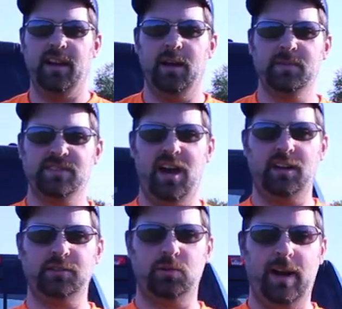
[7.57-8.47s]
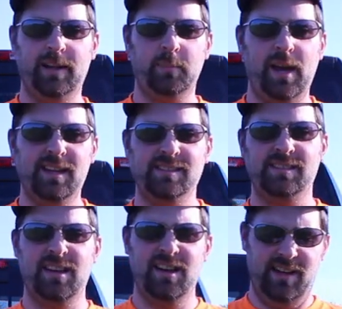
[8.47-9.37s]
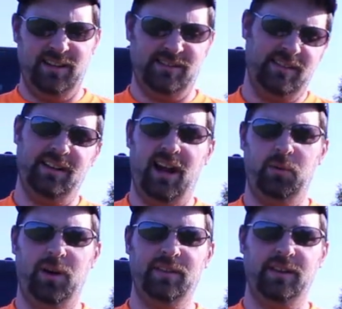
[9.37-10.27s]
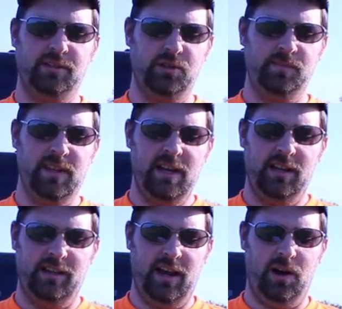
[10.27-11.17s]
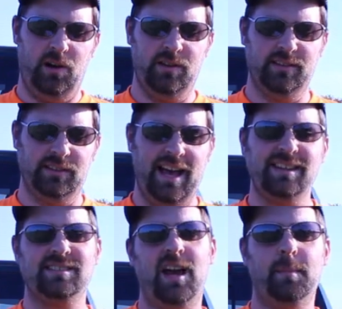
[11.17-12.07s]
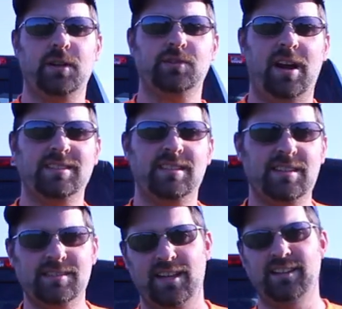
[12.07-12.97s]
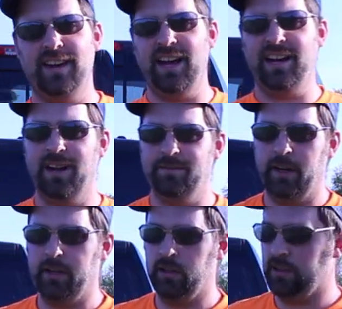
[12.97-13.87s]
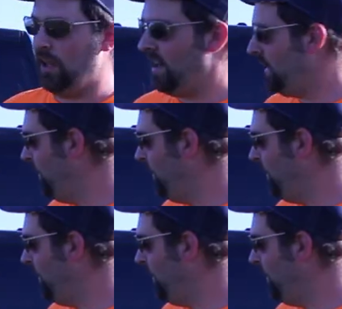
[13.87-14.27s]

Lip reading: Amazon crankbaits and seeing how well they do. Now, the last time I tried these, I did not have very good luck.